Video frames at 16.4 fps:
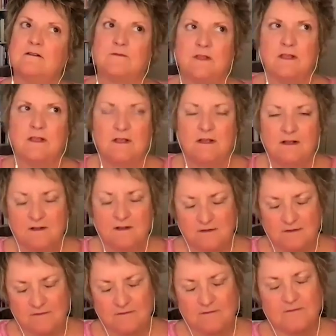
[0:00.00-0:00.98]
where
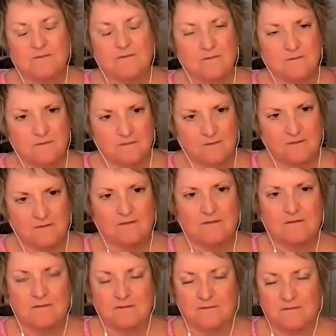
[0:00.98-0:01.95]

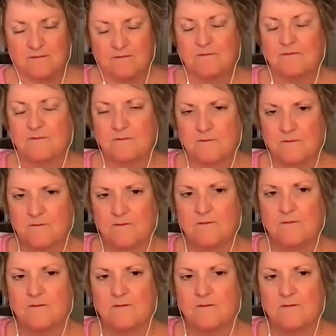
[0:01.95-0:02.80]
if we're now, some